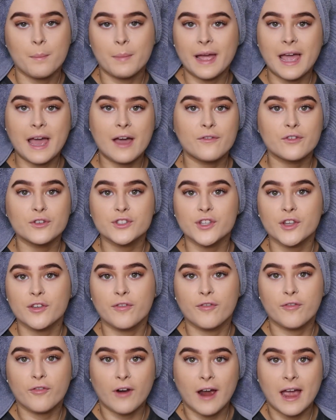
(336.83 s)
My hair feels so
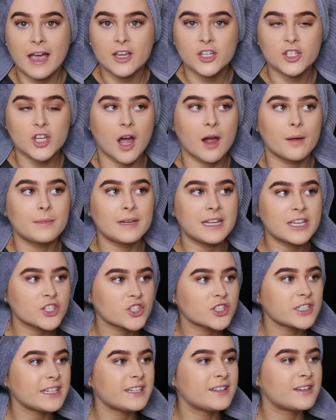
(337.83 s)
fresh. I'm
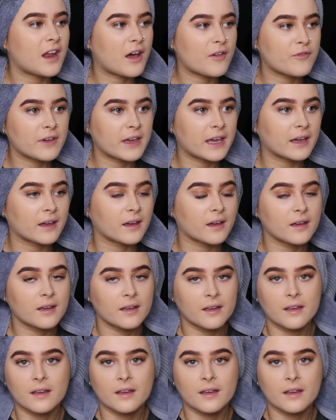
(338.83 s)
literally loving